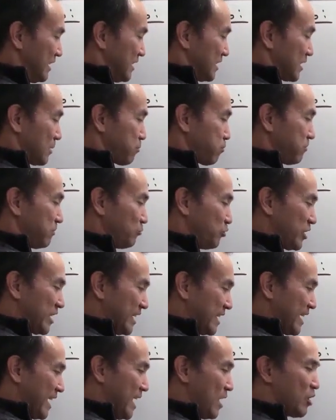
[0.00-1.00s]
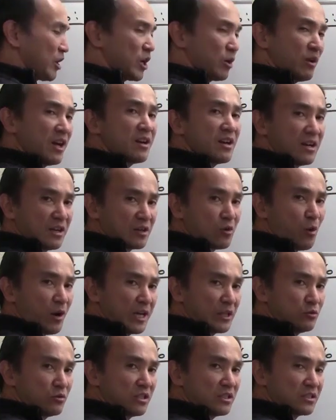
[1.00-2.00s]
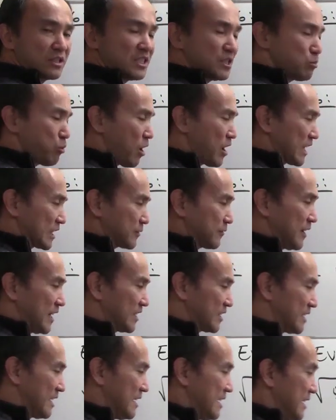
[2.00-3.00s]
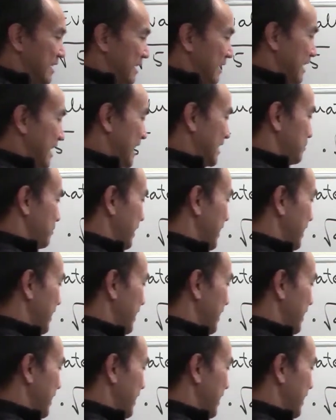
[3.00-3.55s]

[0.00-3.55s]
we can calculate according to this product first. That's making